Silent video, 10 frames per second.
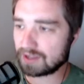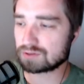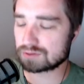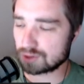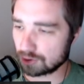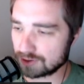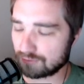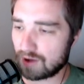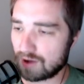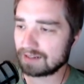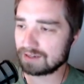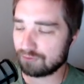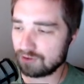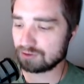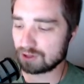things are starting to
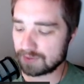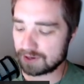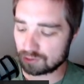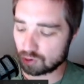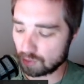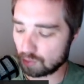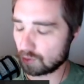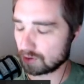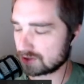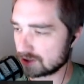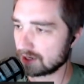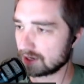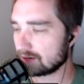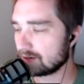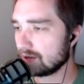finally feel a little bit normal once
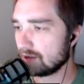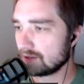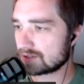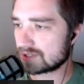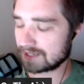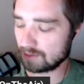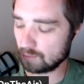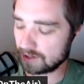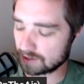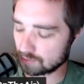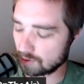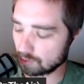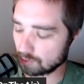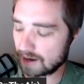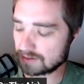again. Second week in a
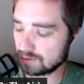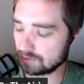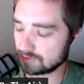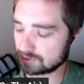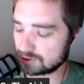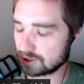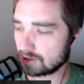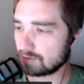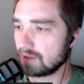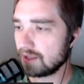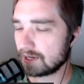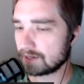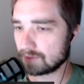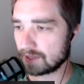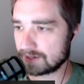row, we're back doing the show,
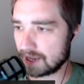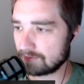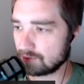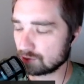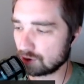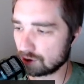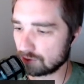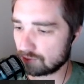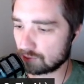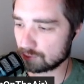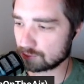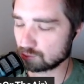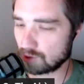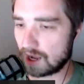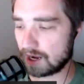and I'm glad to have you along for
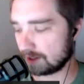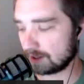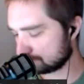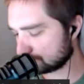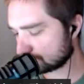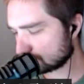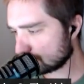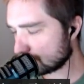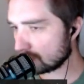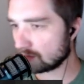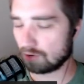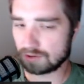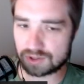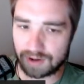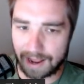the ride.
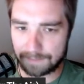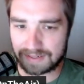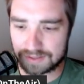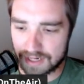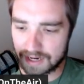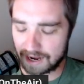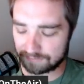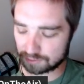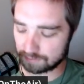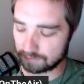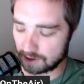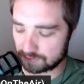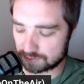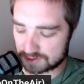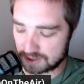Also, happy day after
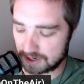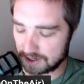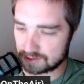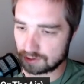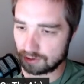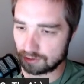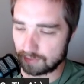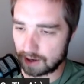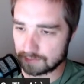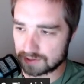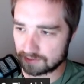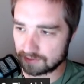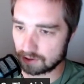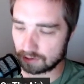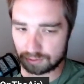Mother's Day to all the moms
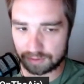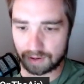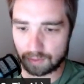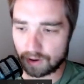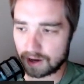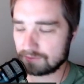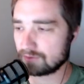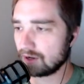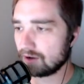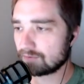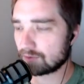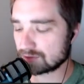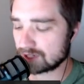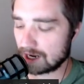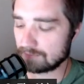out there, including my wife.
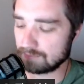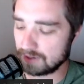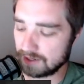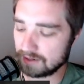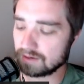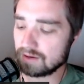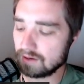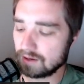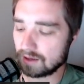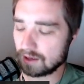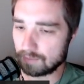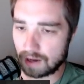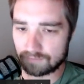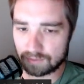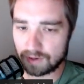First time being a
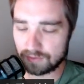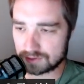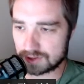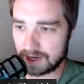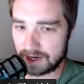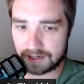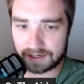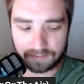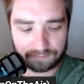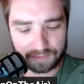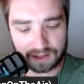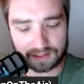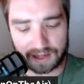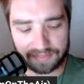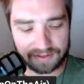mom for Mother's Day, and I'm
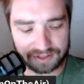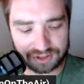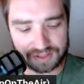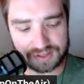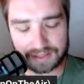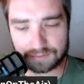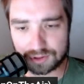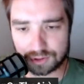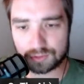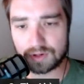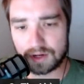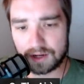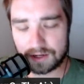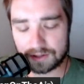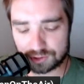glad that she seemed to
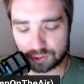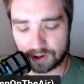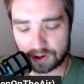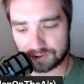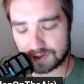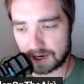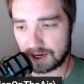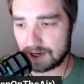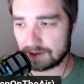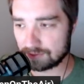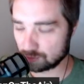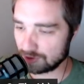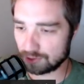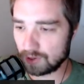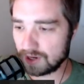enjoy her day and
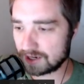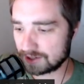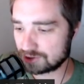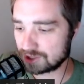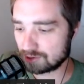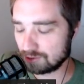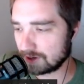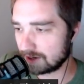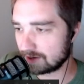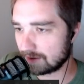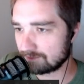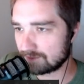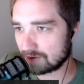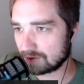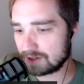really the weekend in general. And
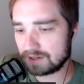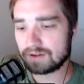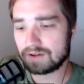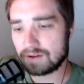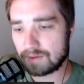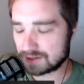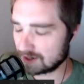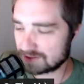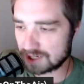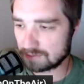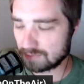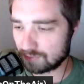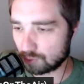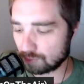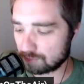I'm very, as I've said
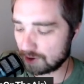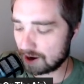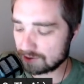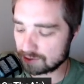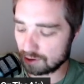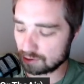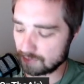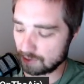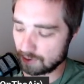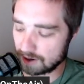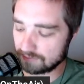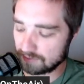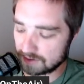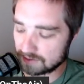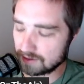before, proud to call her my
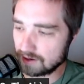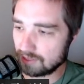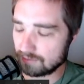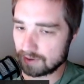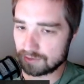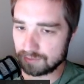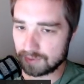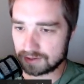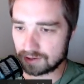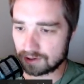wife and the mother to my